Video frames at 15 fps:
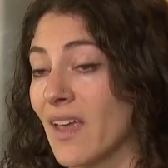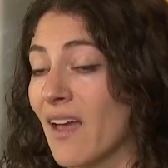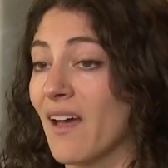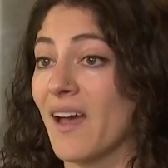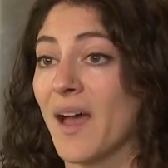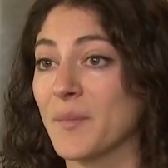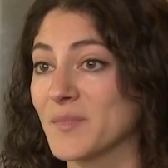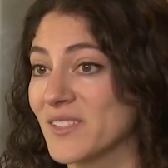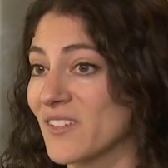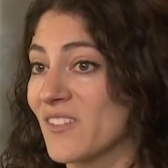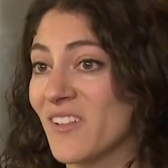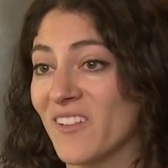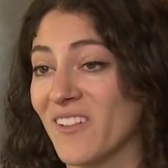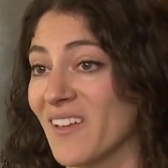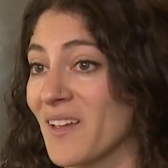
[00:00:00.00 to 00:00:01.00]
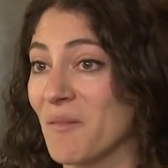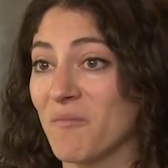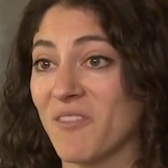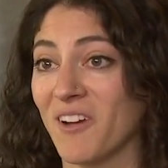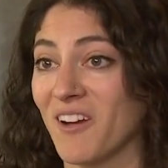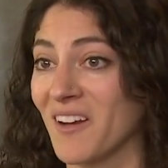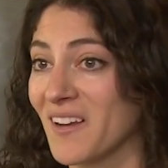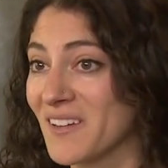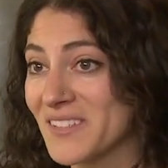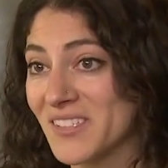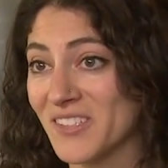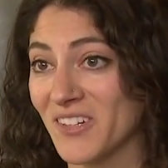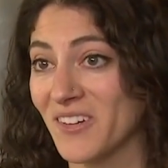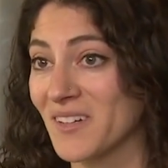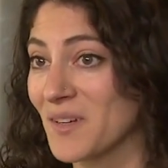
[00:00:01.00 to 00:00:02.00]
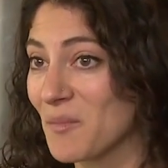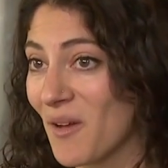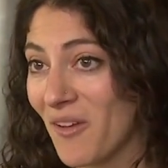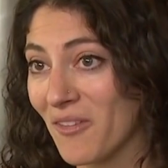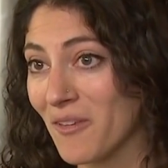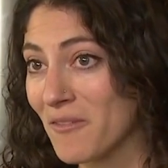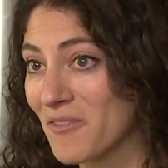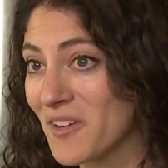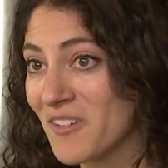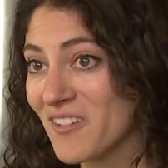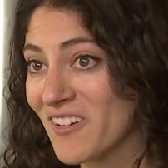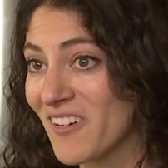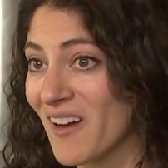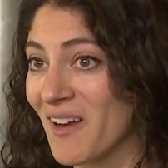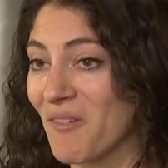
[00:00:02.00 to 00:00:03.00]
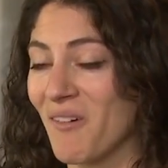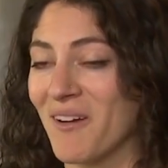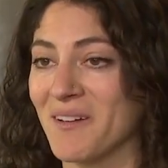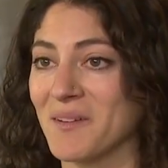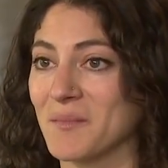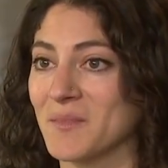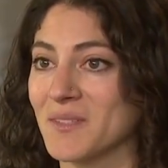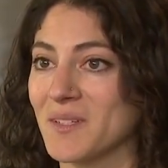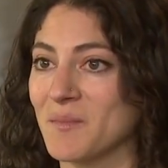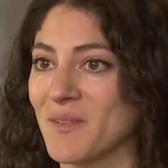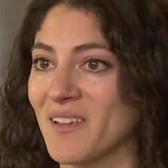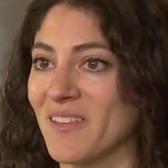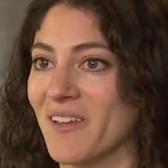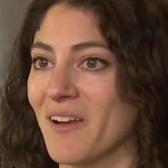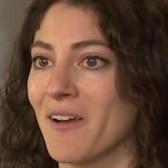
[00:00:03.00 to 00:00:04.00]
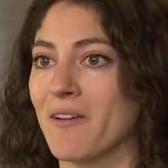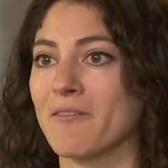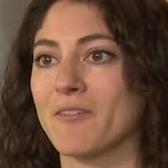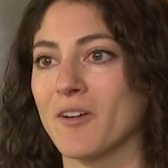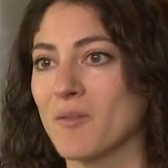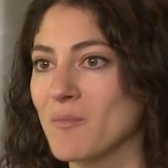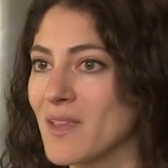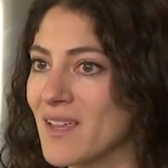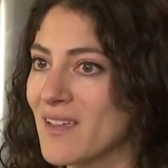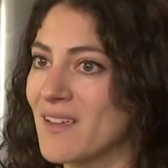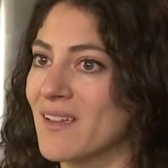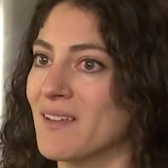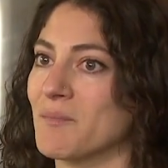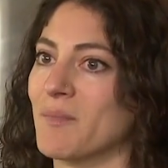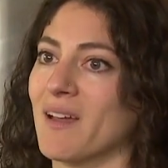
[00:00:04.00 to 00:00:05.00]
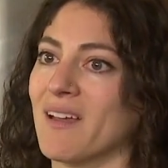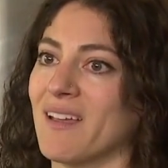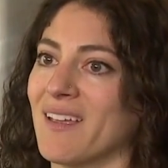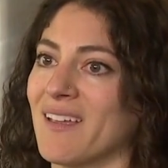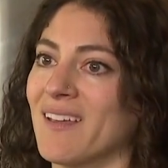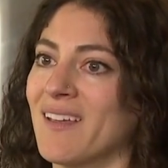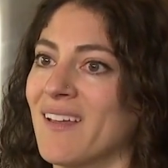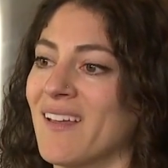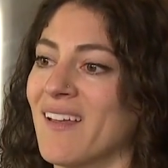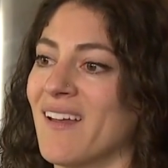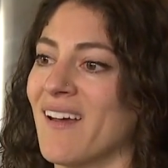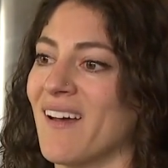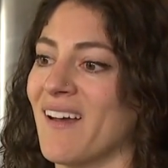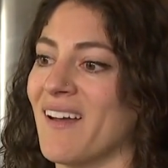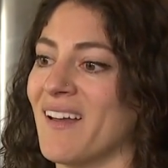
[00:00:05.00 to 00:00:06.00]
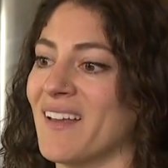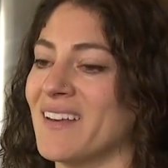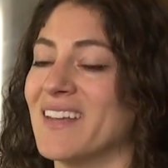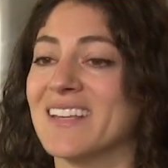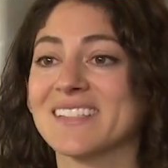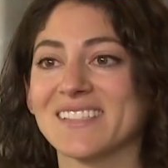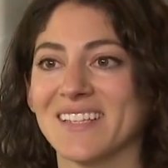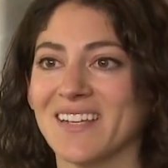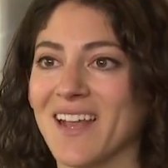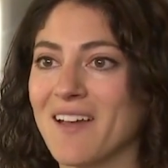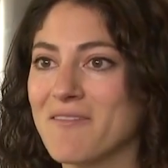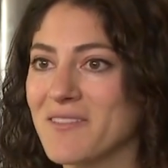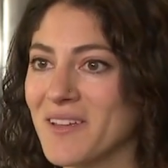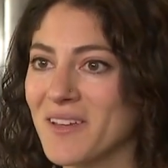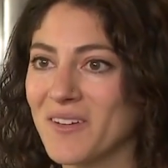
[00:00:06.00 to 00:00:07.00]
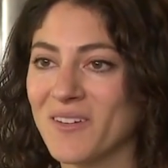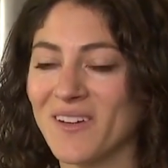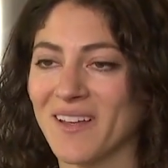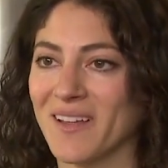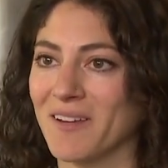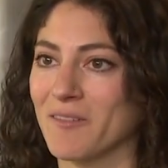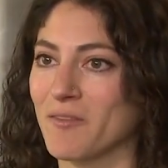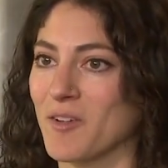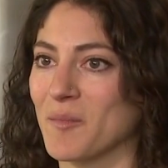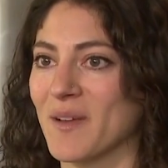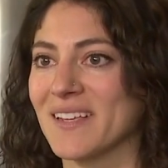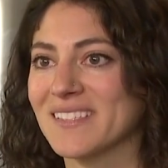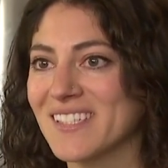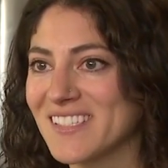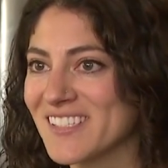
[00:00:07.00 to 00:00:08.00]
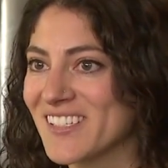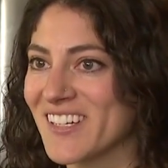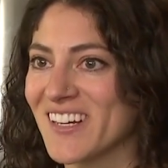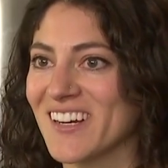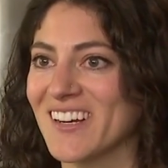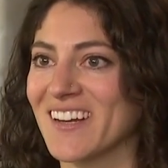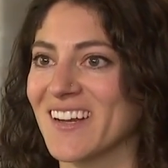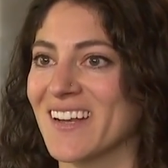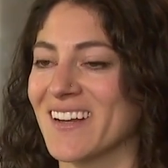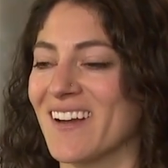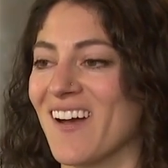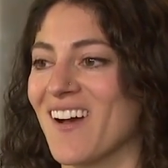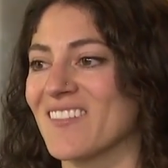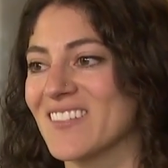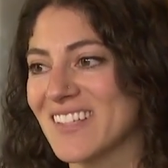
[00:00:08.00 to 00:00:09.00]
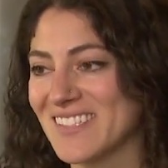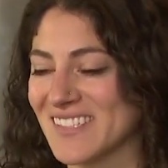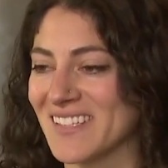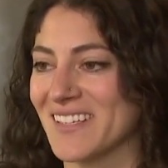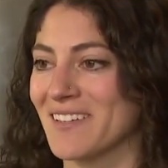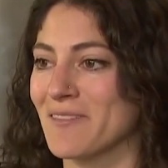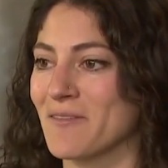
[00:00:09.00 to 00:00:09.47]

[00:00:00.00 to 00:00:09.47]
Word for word: Yeah, absolutely. I'm very concerned about the future. I want him to be there for me and my uh, niece and nephew and for my sister and obviously